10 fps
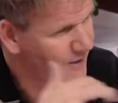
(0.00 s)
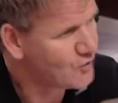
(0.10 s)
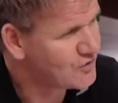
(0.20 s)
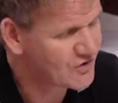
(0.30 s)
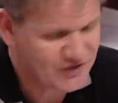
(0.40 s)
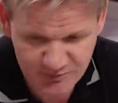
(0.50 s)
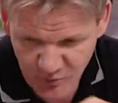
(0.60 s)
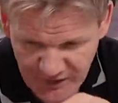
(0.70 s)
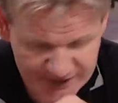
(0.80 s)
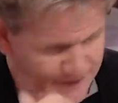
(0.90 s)
Who's the
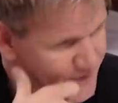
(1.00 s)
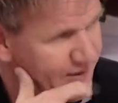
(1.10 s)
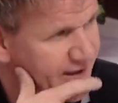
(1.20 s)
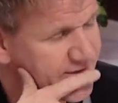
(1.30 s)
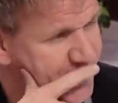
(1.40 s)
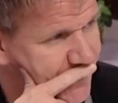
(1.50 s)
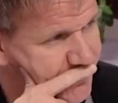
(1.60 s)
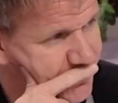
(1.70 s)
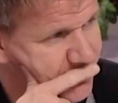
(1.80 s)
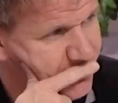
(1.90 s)
stubborn one in this relationship?